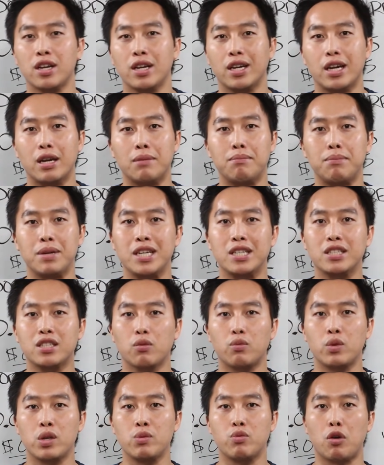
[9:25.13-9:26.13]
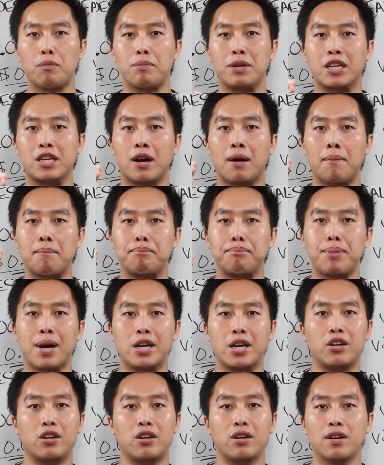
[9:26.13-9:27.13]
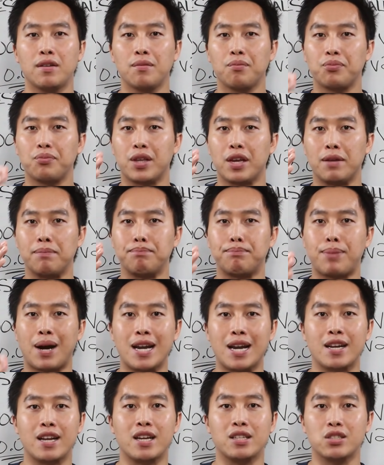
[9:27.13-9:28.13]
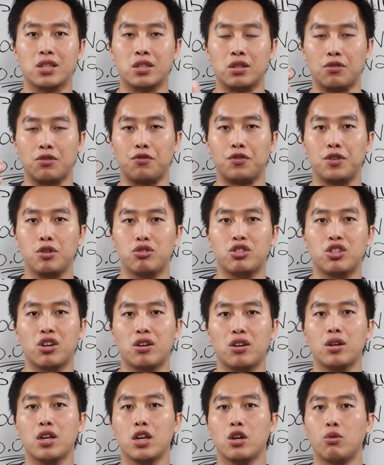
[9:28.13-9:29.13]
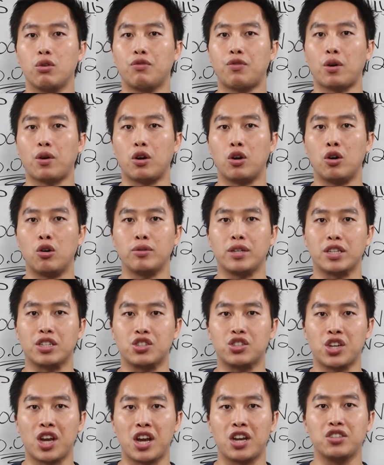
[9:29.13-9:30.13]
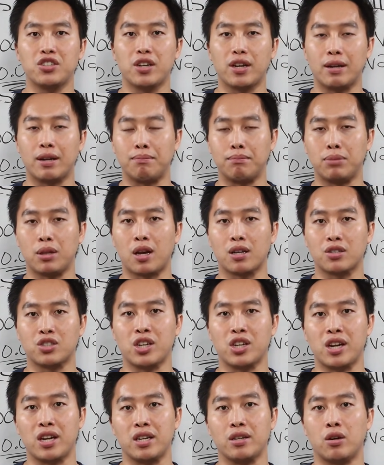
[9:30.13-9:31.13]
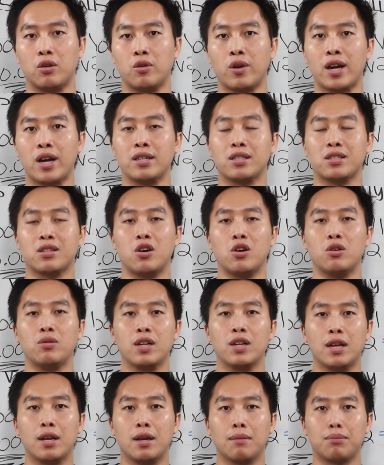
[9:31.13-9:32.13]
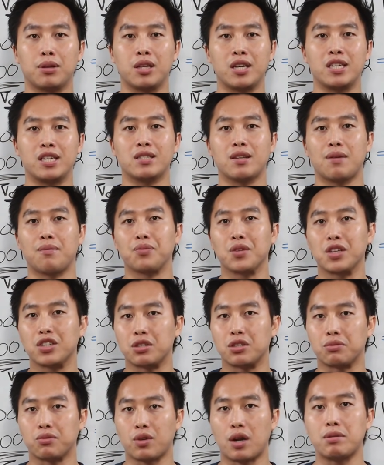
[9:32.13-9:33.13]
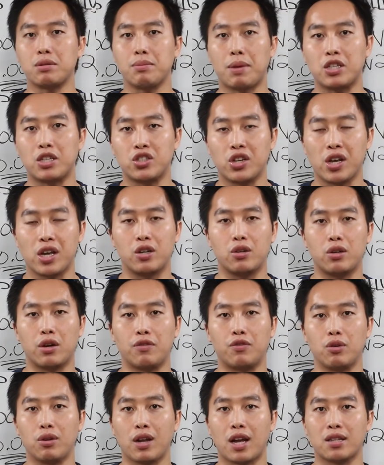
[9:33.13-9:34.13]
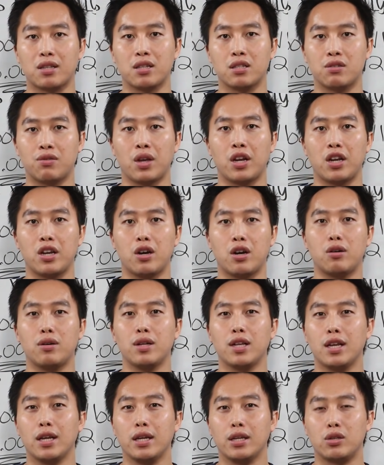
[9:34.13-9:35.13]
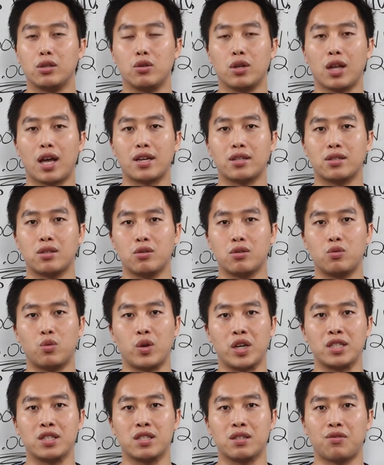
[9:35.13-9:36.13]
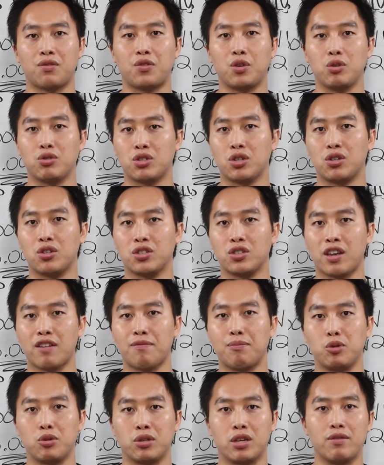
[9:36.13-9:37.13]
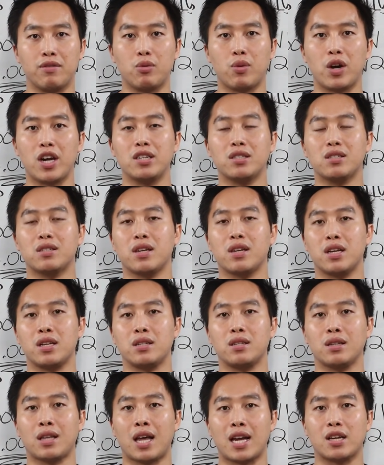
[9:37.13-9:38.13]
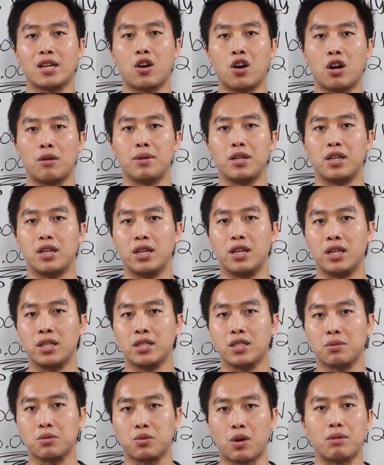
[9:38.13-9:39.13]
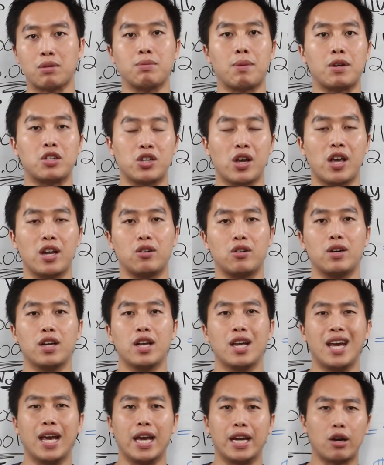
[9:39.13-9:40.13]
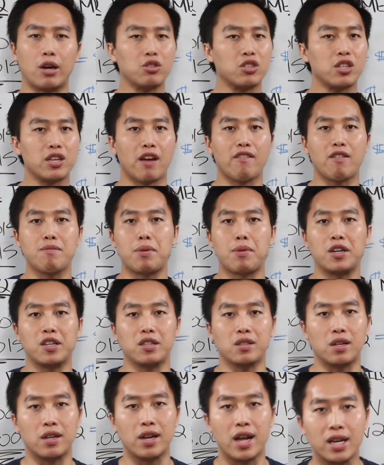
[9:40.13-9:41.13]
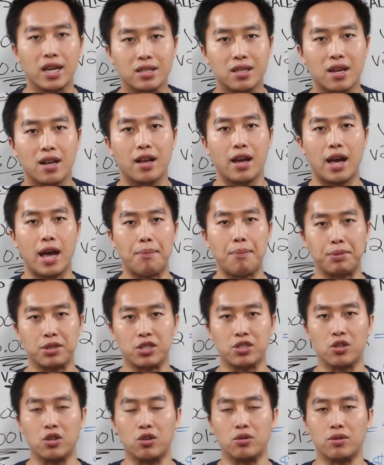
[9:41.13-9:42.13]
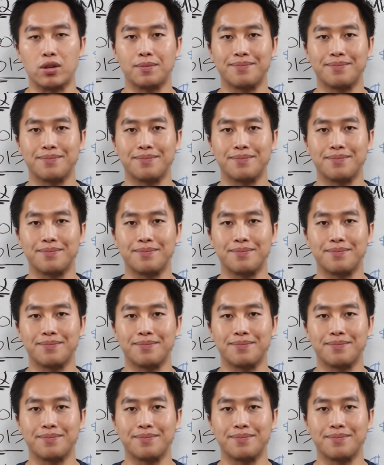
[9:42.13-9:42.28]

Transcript: It means we will become better than Binance in the future with our own exchange and blockchain, all right? So please subscribe to my channel. If you like this video, you like to win future SafeMoon giveaways, then like, comment, and subscribe to my channel. And I'll see everybody in the next episode.